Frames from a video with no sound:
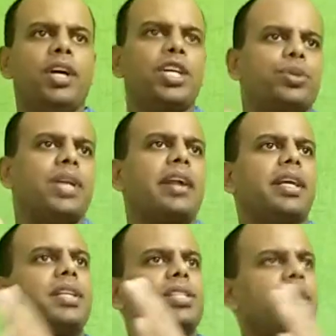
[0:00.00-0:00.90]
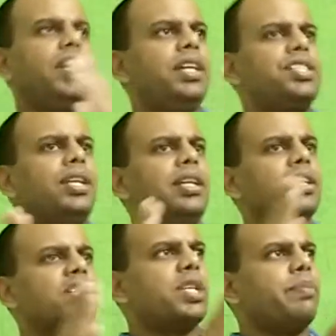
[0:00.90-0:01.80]
so that it is easily
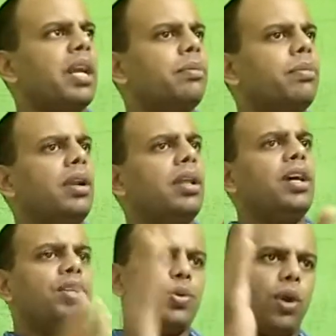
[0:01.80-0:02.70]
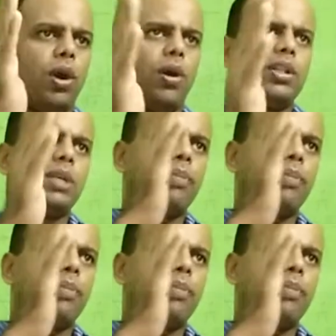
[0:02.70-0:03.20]
understandable to all the